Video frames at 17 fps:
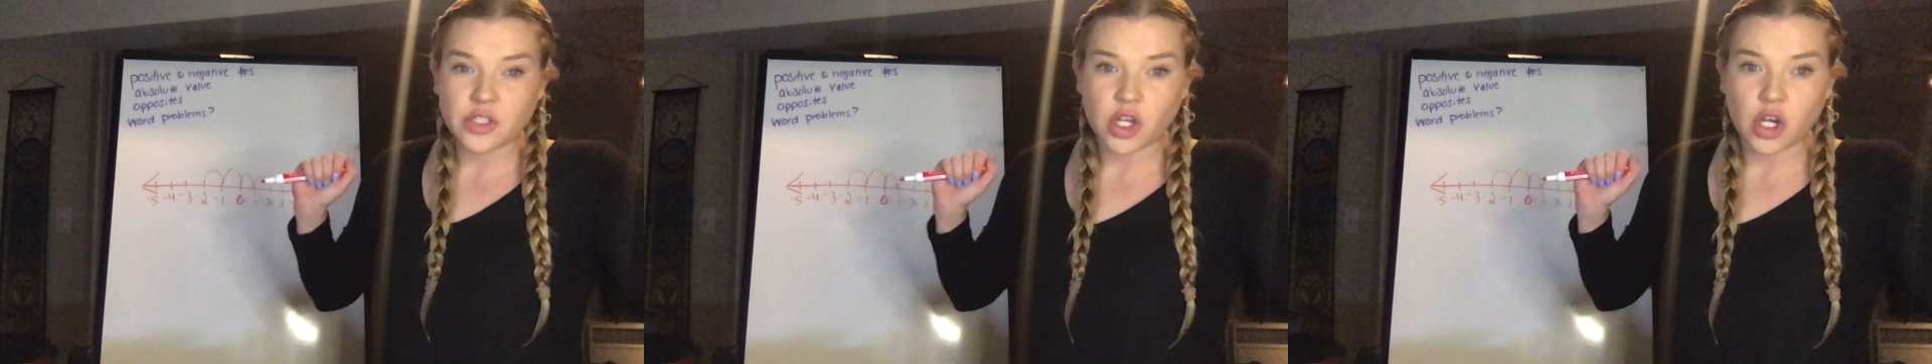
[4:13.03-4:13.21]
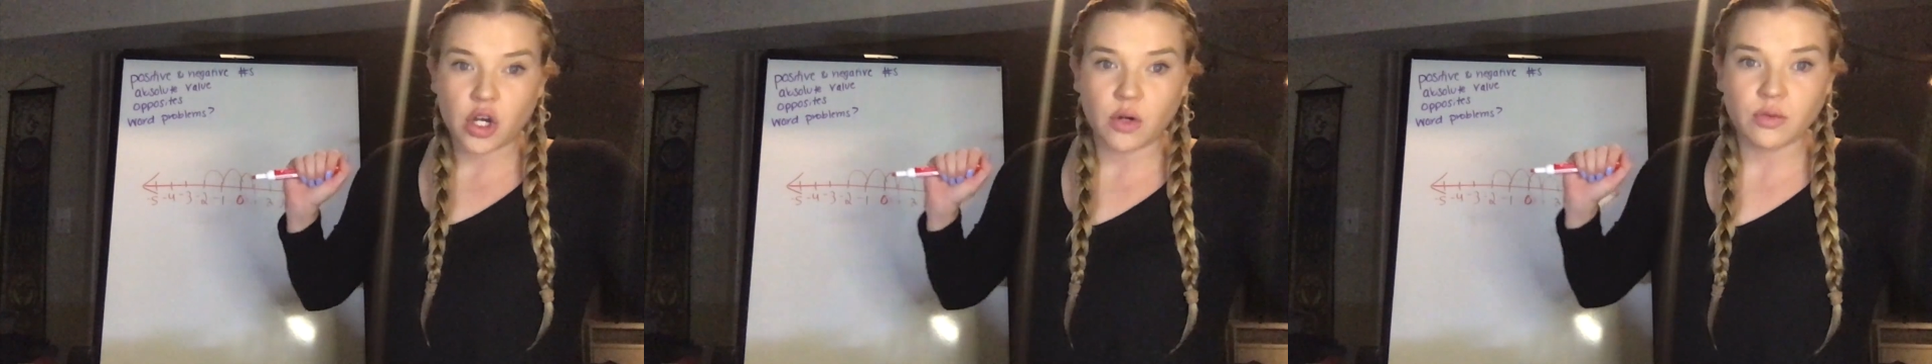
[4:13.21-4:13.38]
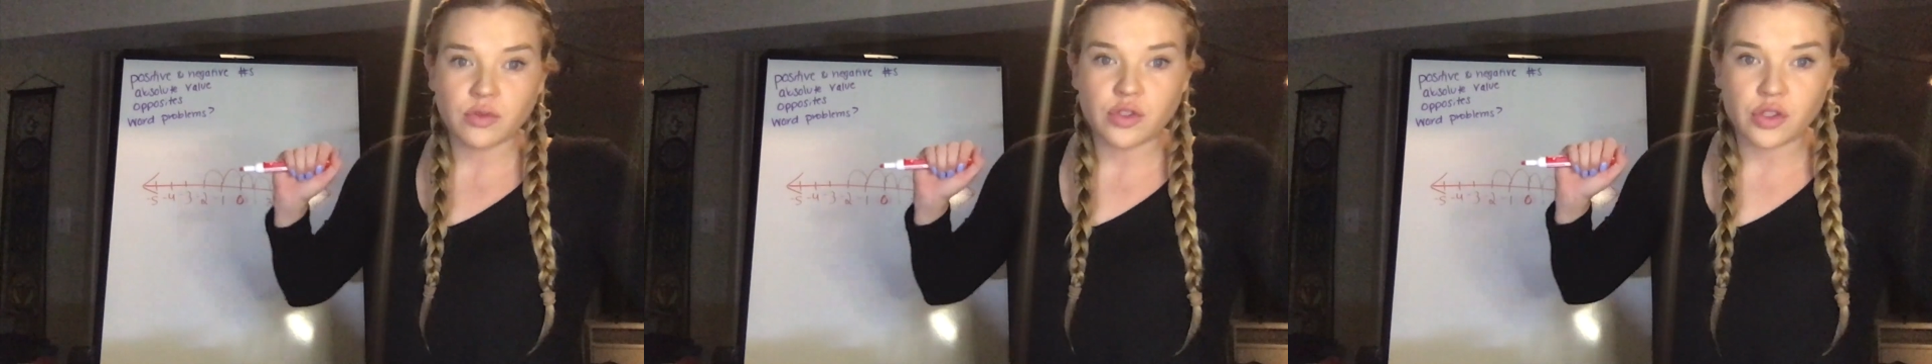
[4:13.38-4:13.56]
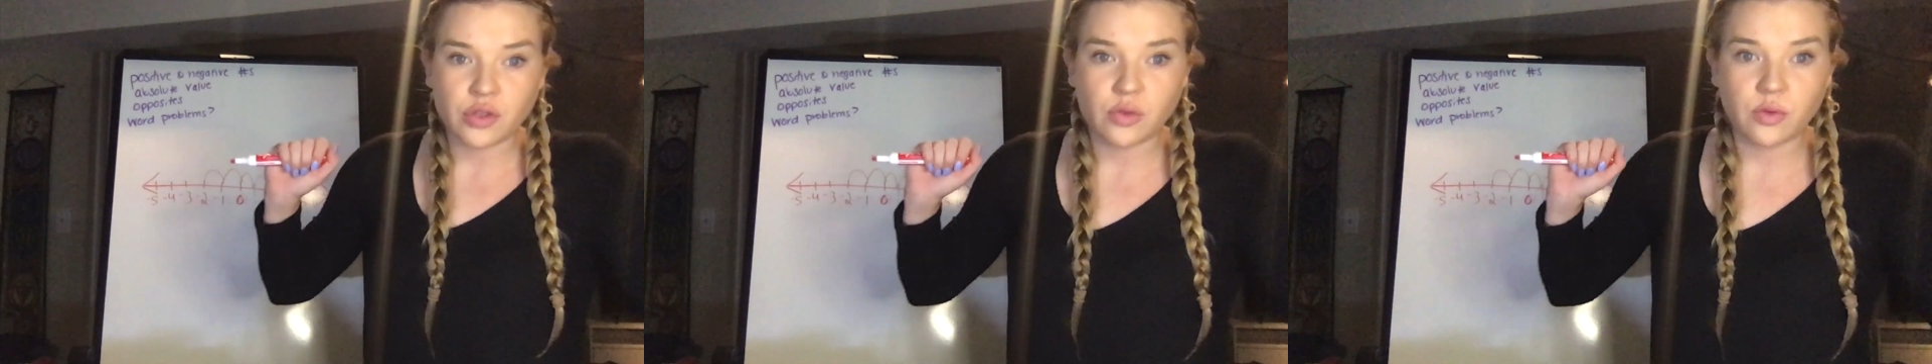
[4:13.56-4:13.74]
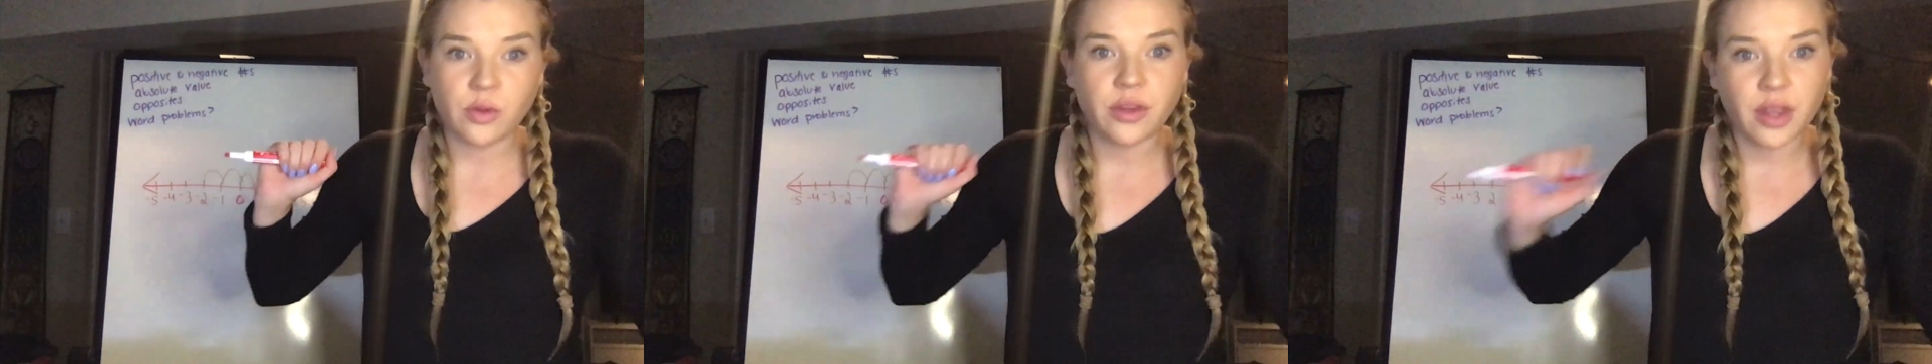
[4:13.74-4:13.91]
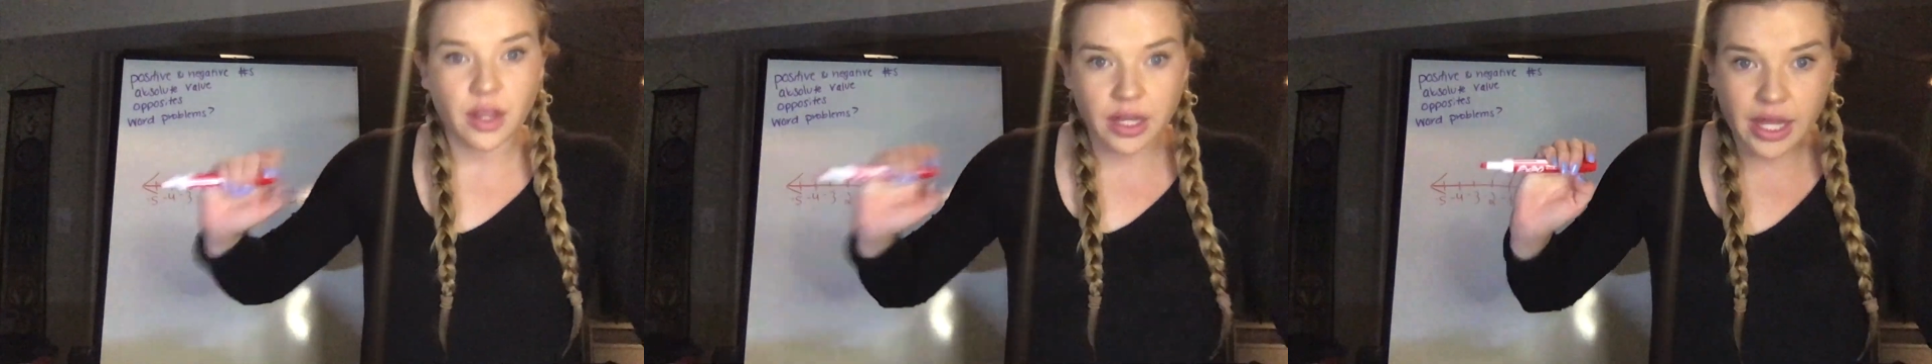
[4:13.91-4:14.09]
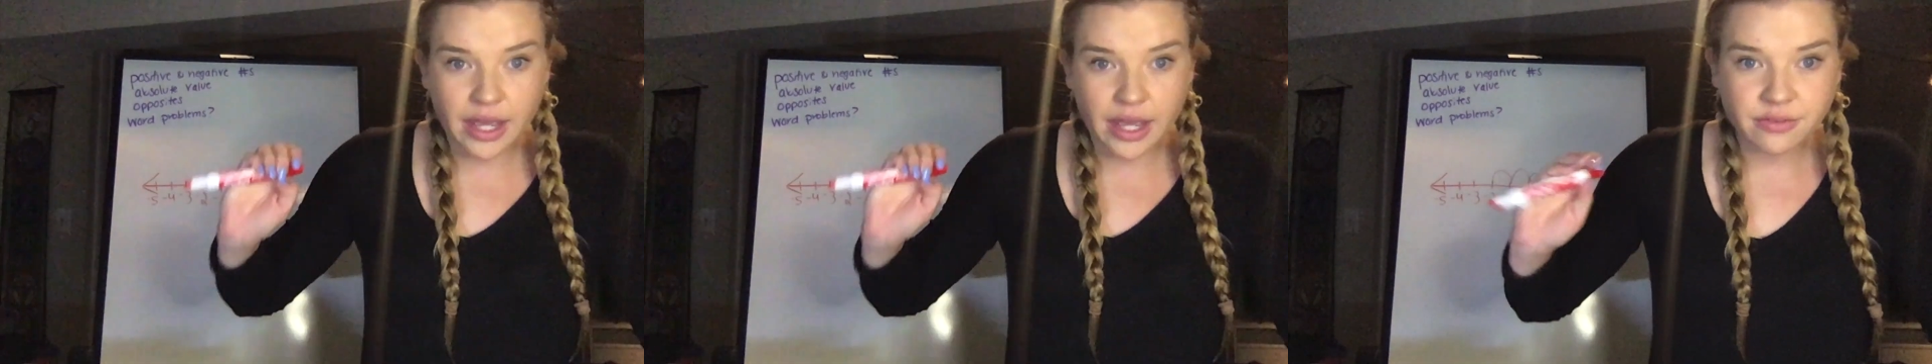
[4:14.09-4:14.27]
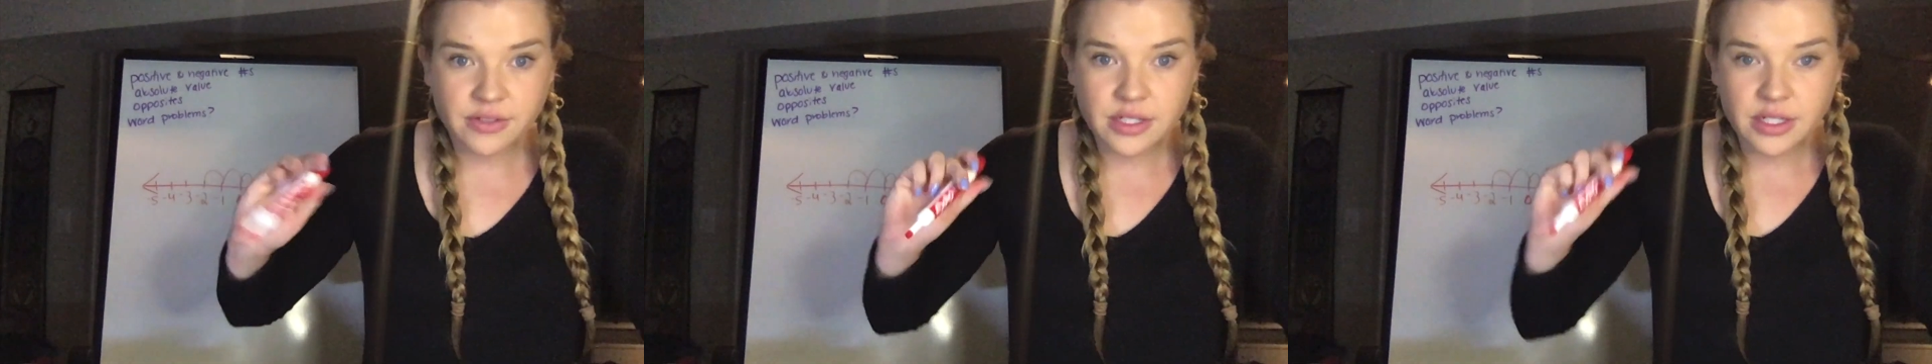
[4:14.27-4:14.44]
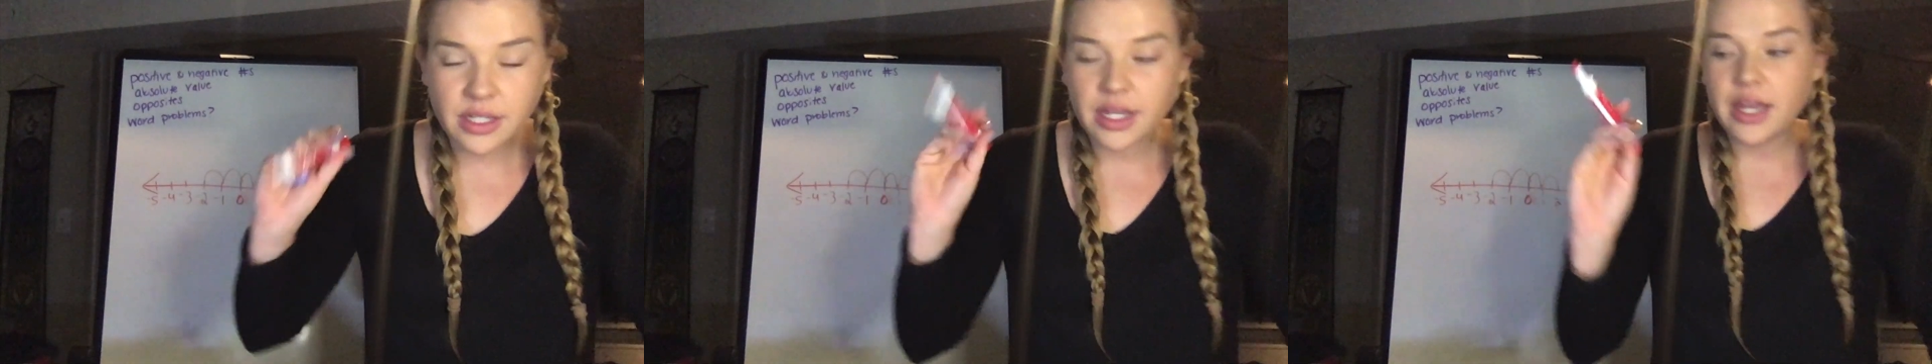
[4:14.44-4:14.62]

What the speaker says: go to the left.